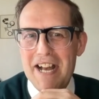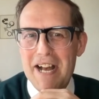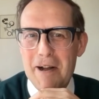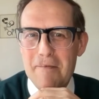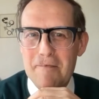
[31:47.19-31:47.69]

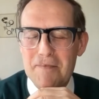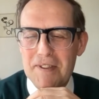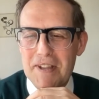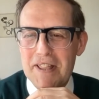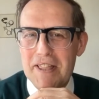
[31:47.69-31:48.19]
um,
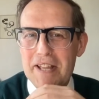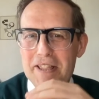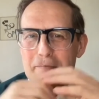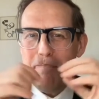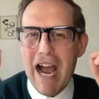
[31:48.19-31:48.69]
and the
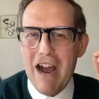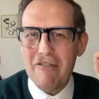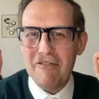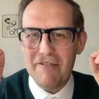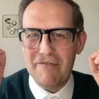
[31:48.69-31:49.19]
the
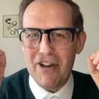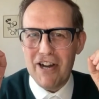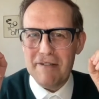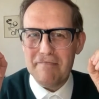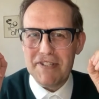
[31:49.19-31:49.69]
power of
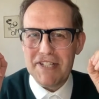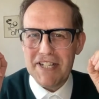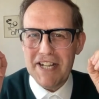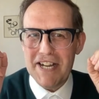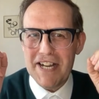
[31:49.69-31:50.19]
rhymes.
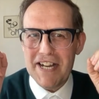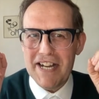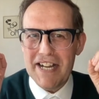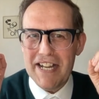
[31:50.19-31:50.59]
Uh,